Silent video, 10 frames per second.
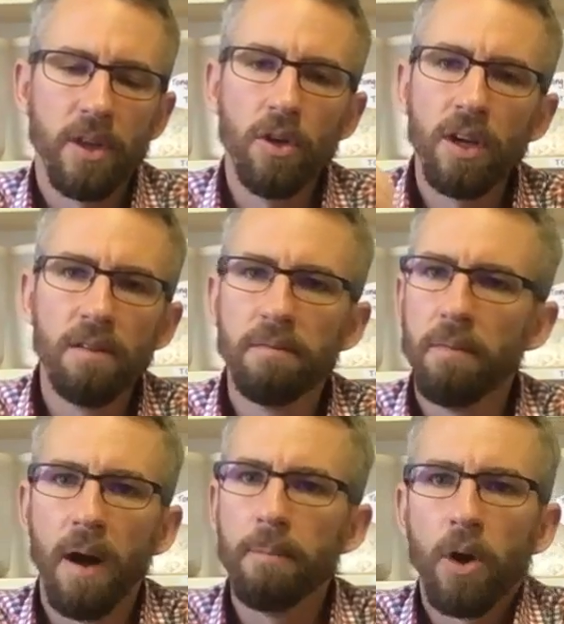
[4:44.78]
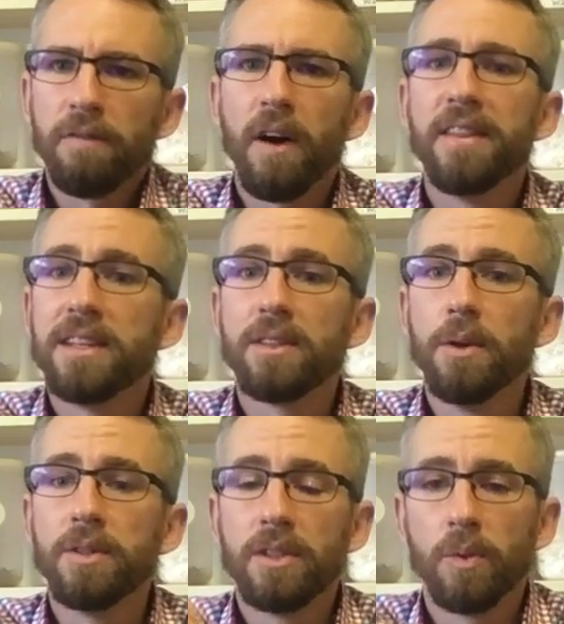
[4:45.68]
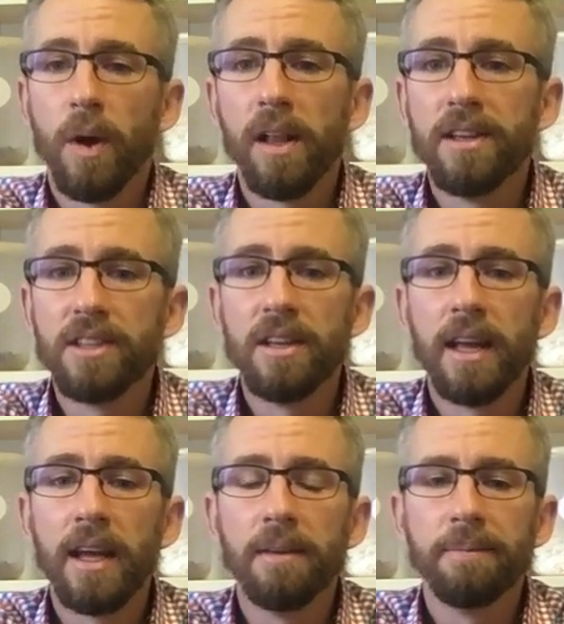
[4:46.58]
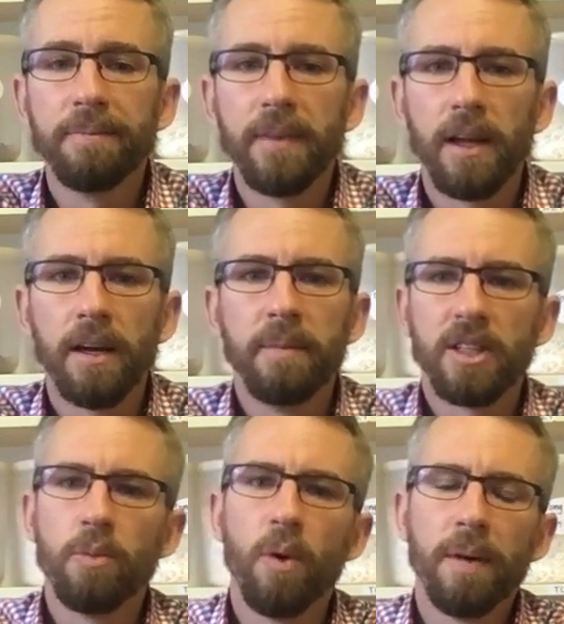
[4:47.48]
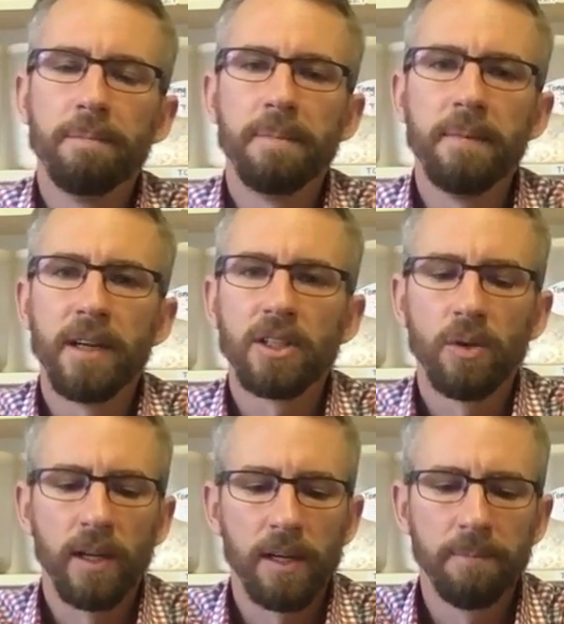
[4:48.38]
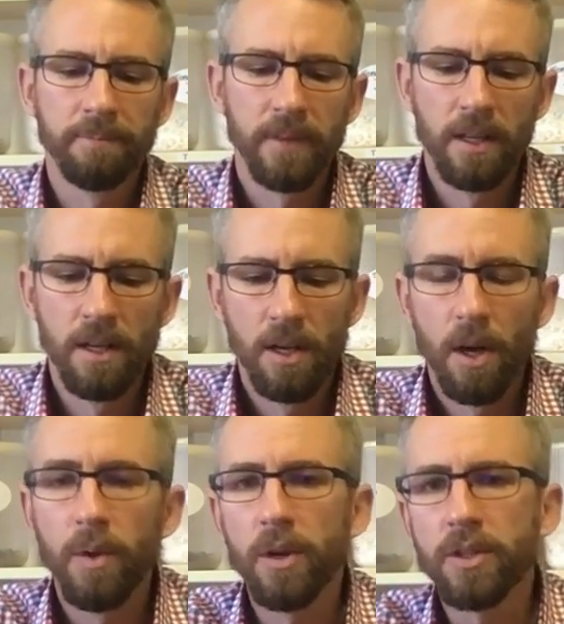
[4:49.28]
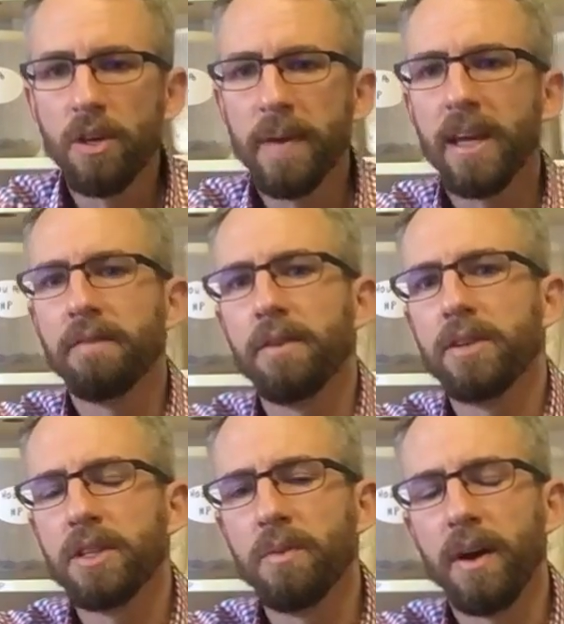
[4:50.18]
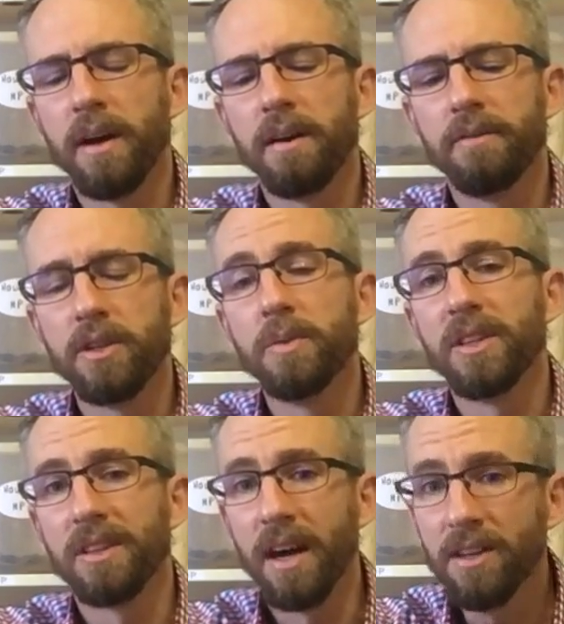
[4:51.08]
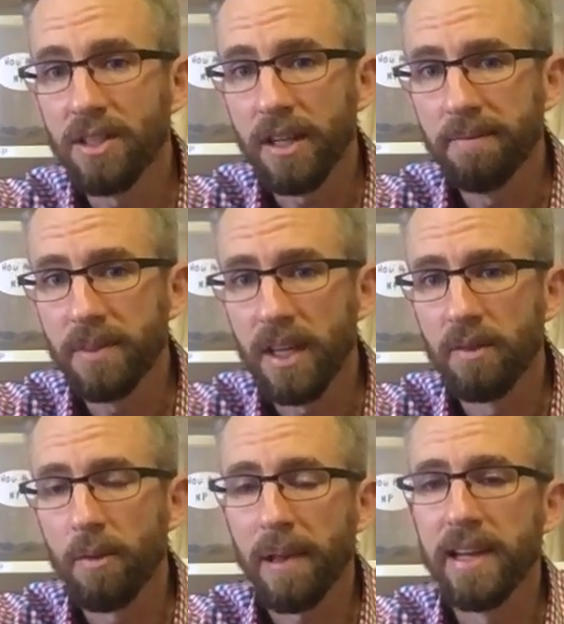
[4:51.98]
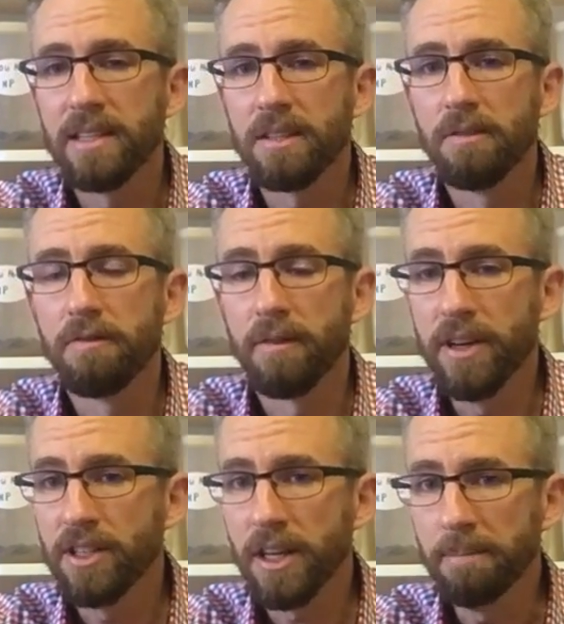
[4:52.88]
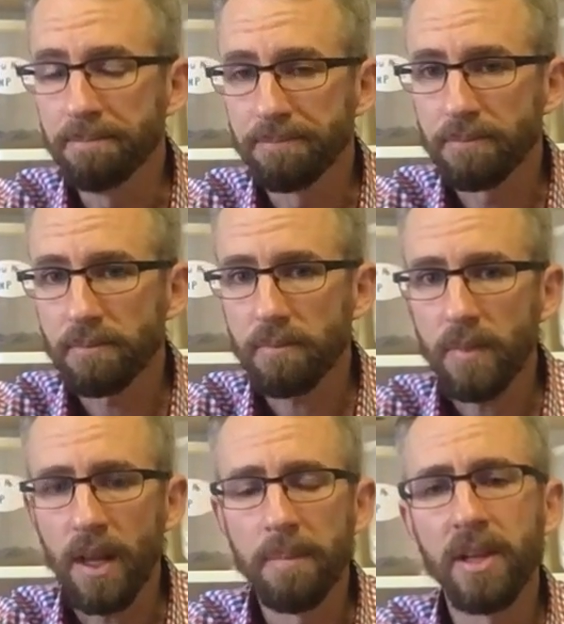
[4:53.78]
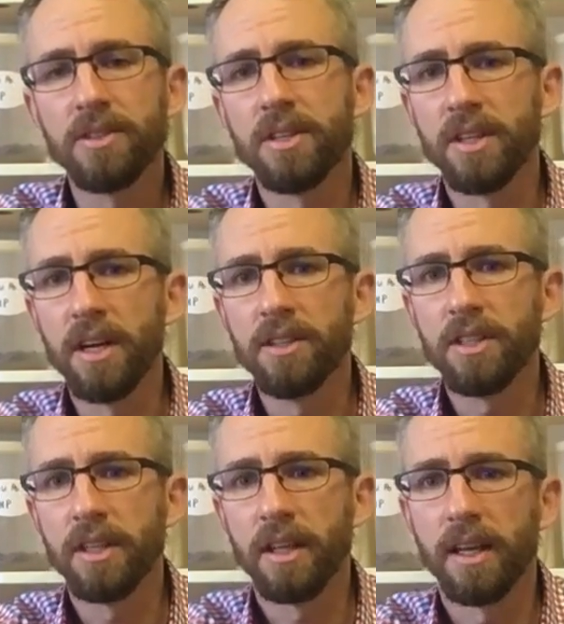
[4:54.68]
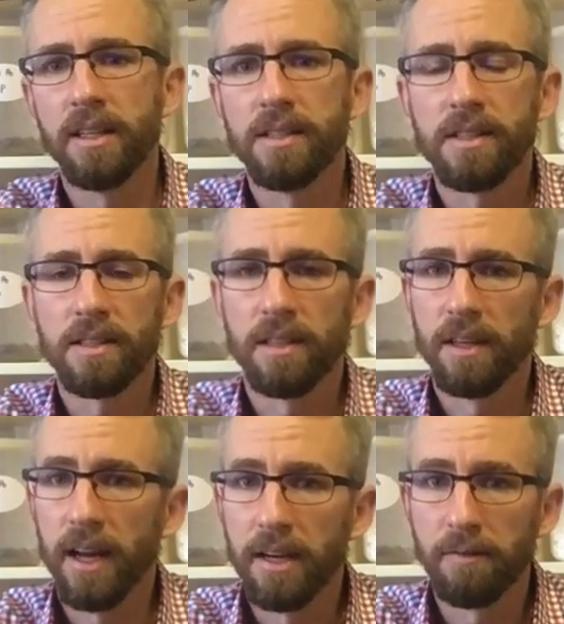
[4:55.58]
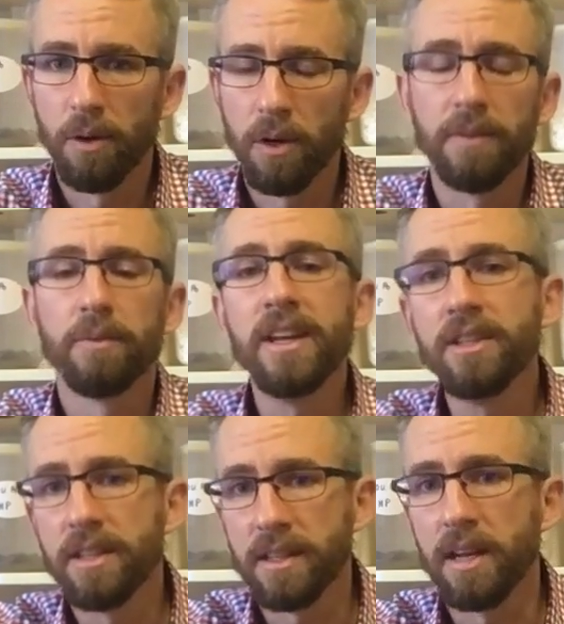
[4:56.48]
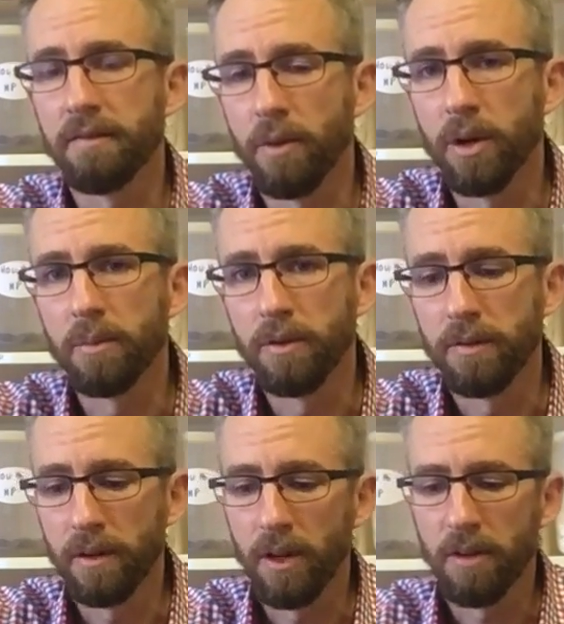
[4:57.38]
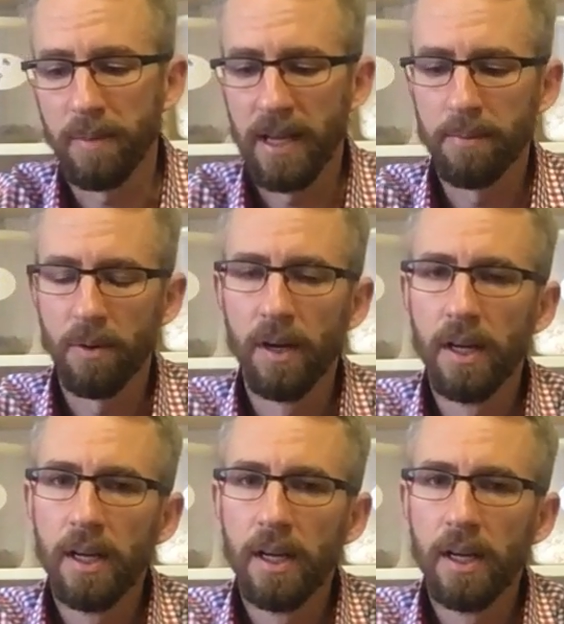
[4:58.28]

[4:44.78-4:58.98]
You can modify this dose as well as you need, much quicker. We also make a version with Dangshen in replace of Renshen, because the Dangshen is the Renshen is unaffordable for a lot of people.